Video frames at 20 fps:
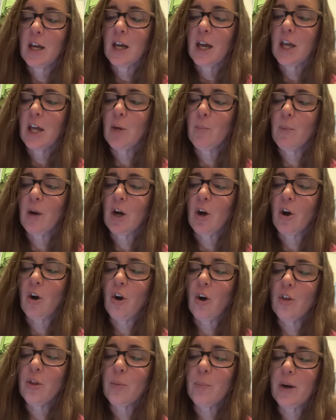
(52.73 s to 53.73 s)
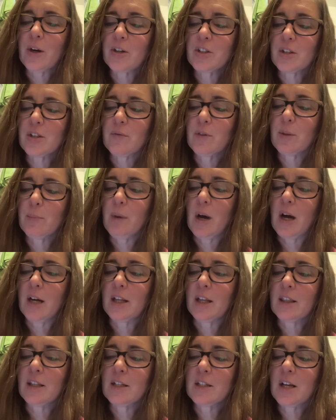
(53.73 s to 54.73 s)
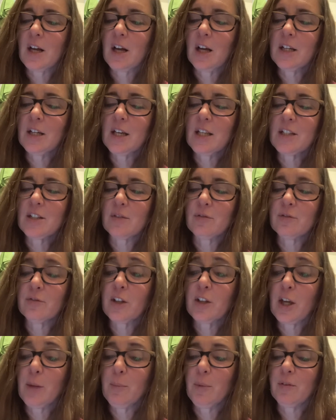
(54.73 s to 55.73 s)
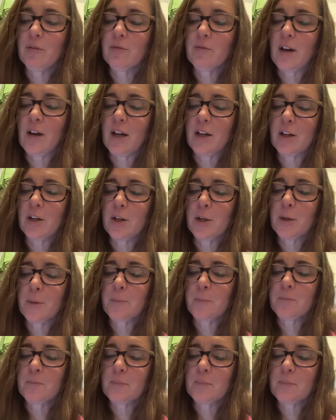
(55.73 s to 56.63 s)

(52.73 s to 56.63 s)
And among all the parts of the body, the tongue is a flame of fire.